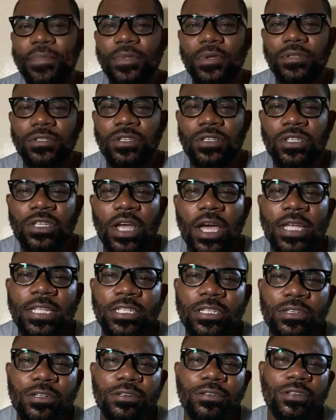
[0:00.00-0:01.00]

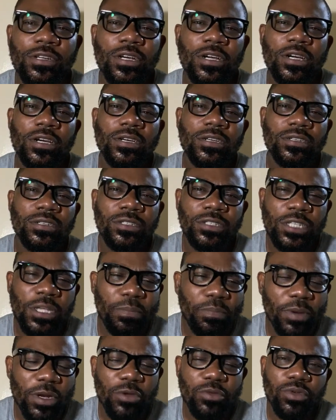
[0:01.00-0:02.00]
societal,
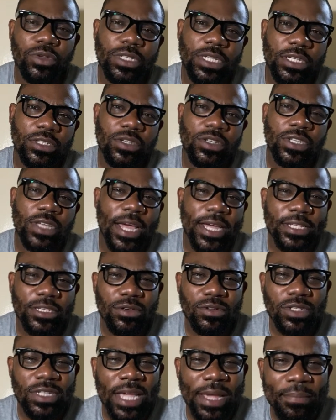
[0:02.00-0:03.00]
deeply rooted
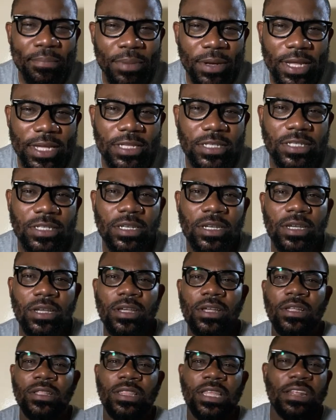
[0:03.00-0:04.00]
societal templates
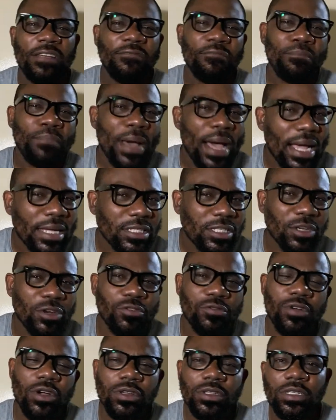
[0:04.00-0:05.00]
that have passed
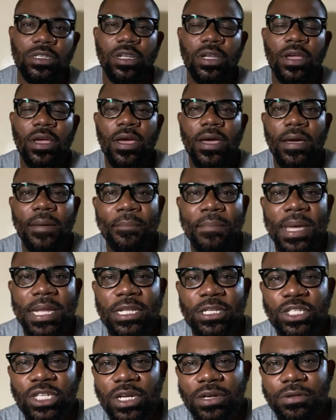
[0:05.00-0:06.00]
across
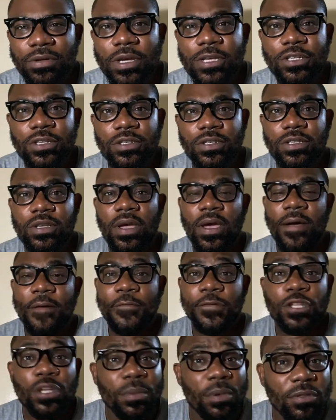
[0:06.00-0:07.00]
many generations.
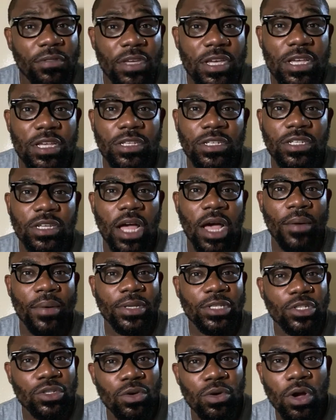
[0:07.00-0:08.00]
Some of these, our
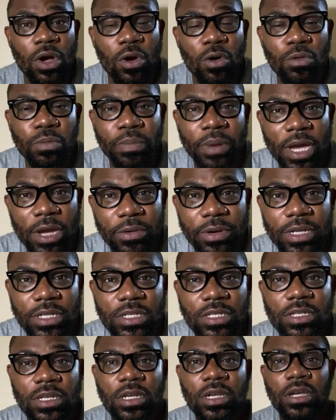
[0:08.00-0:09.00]
so-called
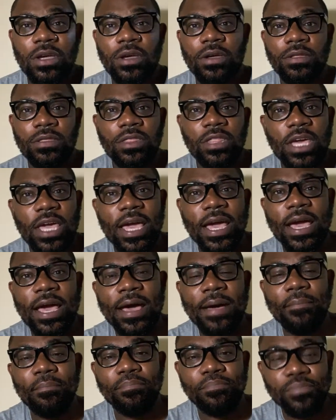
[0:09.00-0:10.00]
parents, they
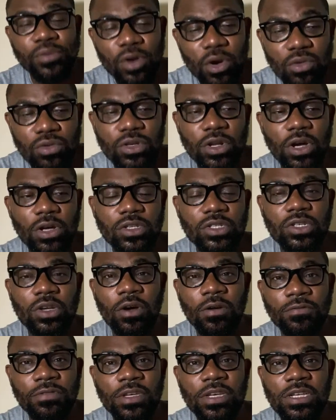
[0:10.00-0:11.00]
are products
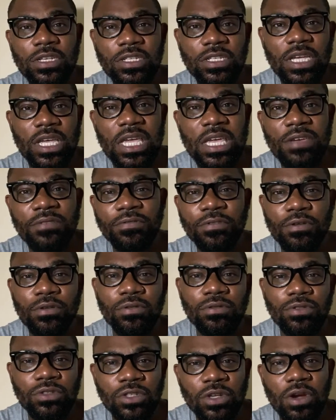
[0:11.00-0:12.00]
of these
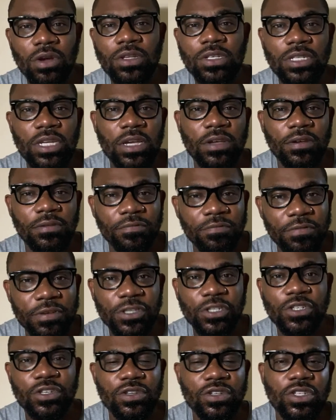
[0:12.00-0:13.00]
evil, toxic, and
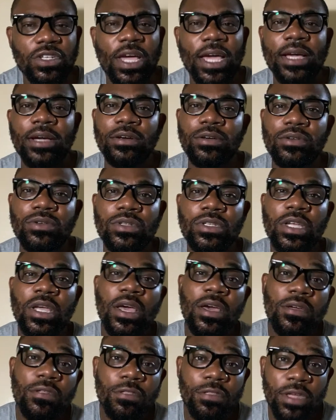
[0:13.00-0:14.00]
vicious cycles
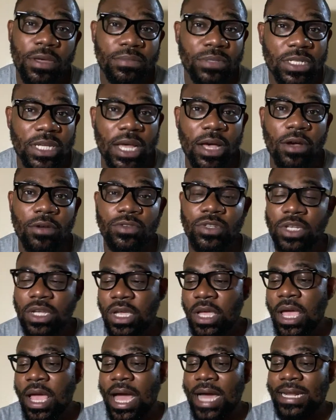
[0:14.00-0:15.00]
themselves.
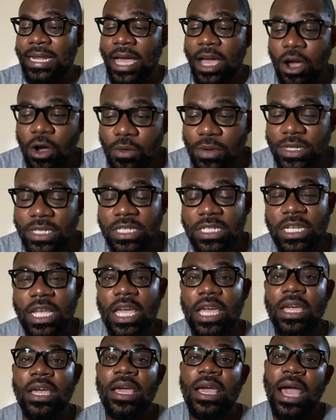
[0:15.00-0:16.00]
And I
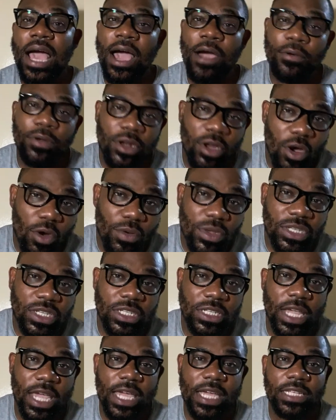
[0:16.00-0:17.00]
will always
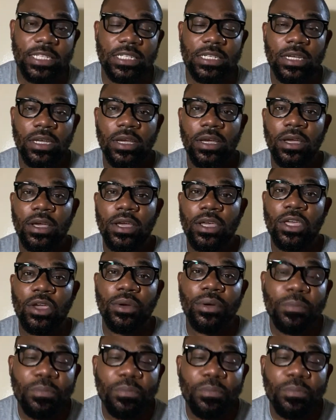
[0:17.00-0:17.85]
say it, you're a